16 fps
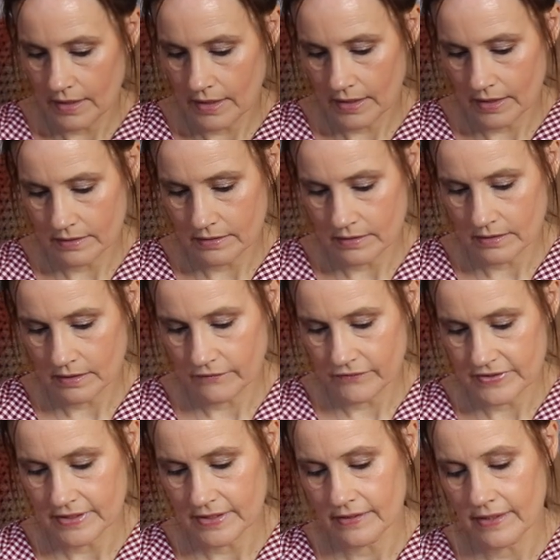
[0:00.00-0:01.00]
And
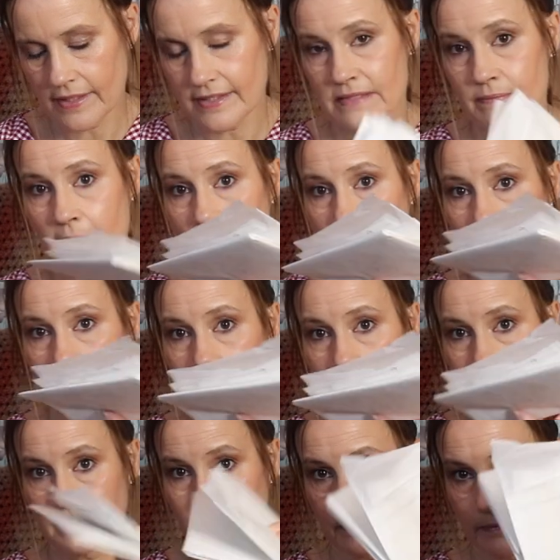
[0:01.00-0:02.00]
obviously, there's my
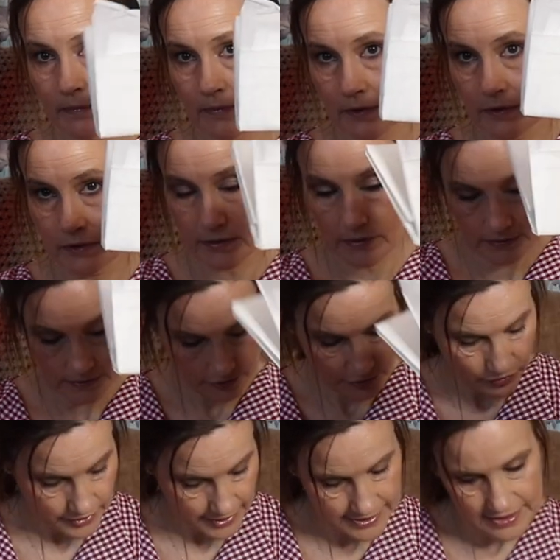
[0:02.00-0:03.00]

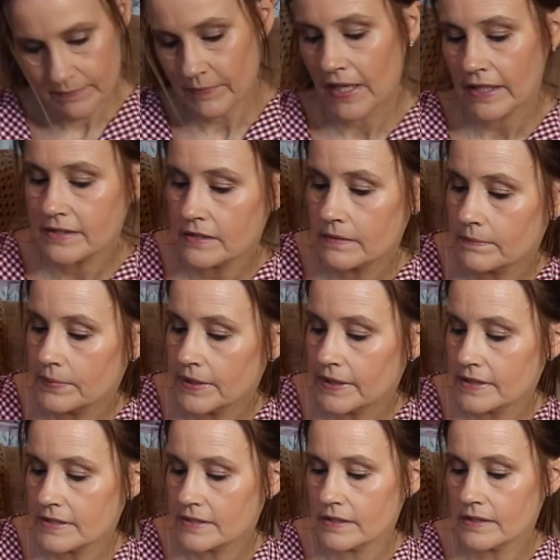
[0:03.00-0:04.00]
traced pattern
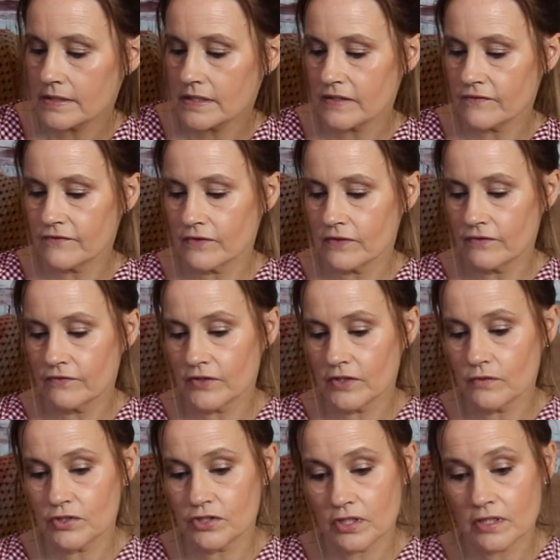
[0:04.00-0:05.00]
pieces for
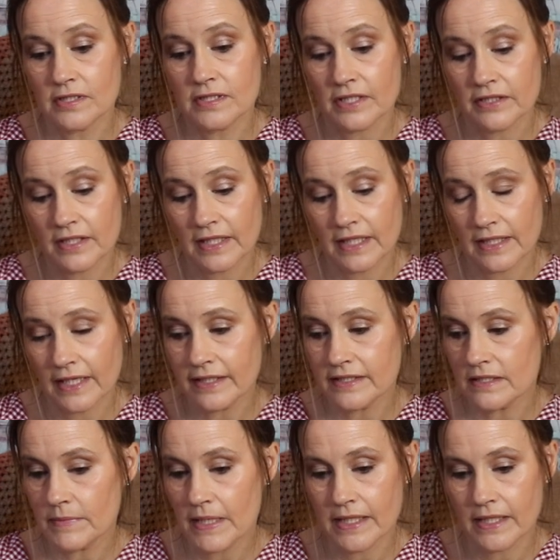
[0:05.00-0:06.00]
future, because I think I'd like
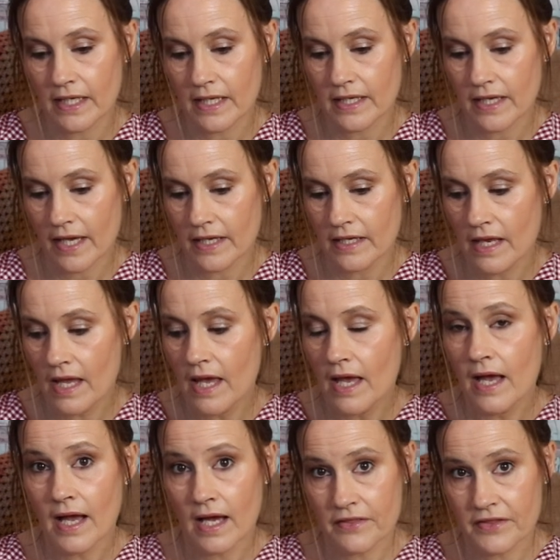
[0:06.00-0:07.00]
to make it again.
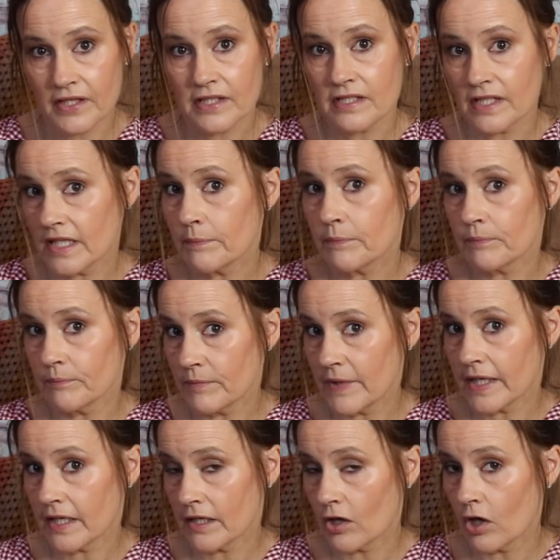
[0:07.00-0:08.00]
I think I'd keep
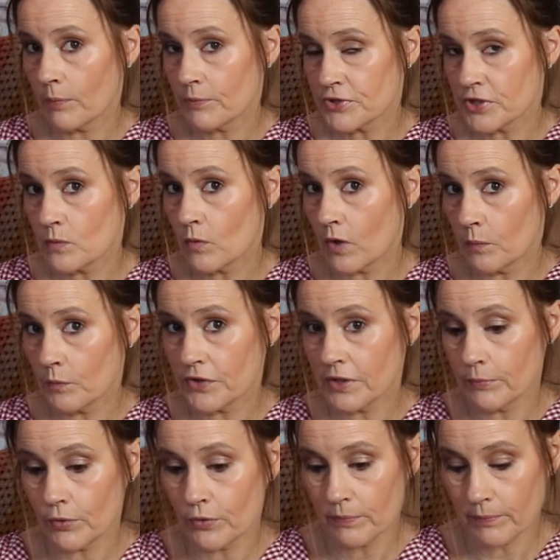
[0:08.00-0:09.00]
making option one with
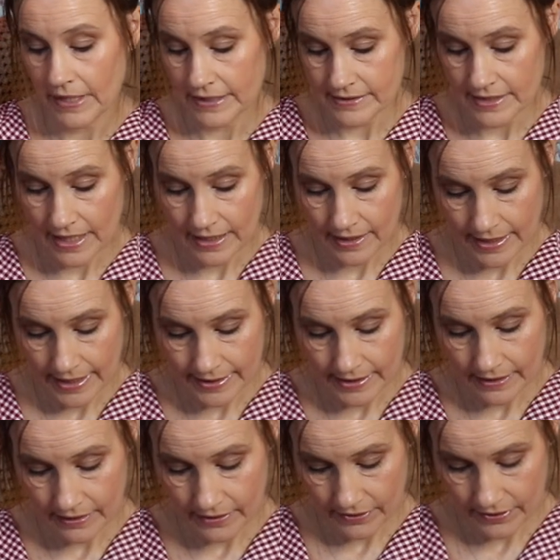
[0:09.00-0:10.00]
the button band. I
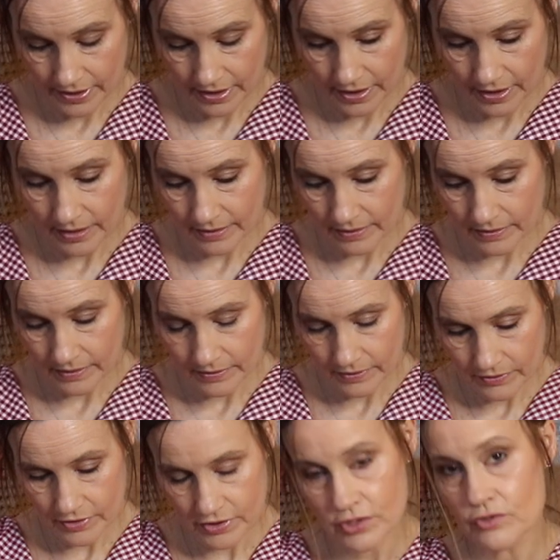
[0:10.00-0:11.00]
like the
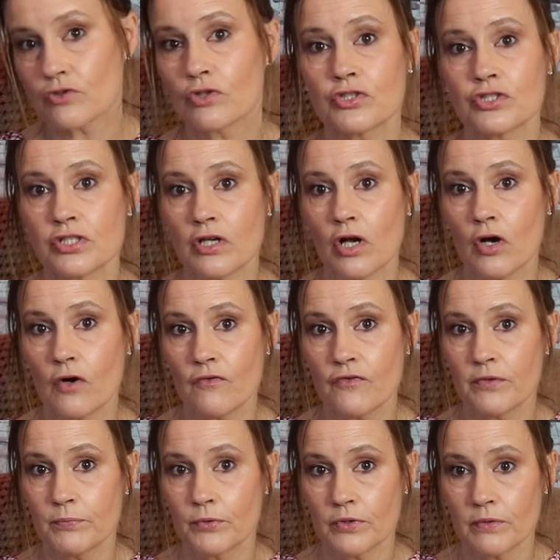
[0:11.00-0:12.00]
structure
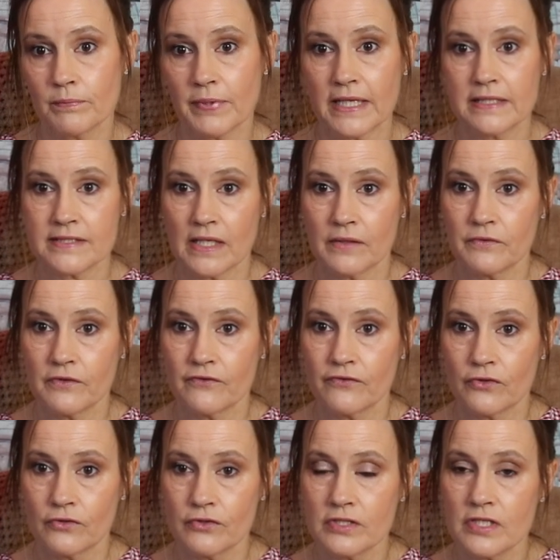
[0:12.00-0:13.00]
of the button band down the
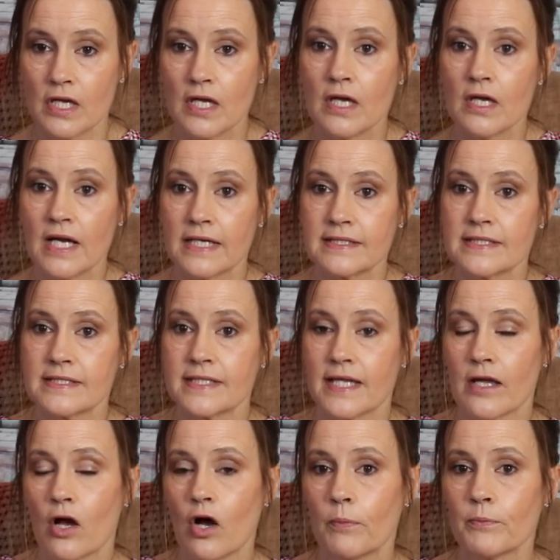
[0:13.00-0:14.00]
front. As I
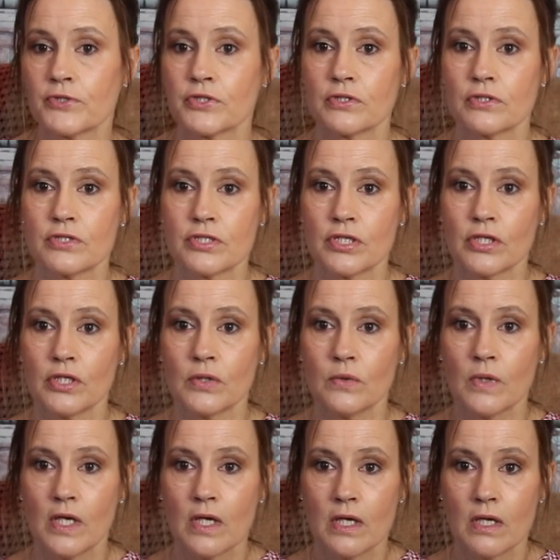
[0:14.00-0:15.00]
say, option two,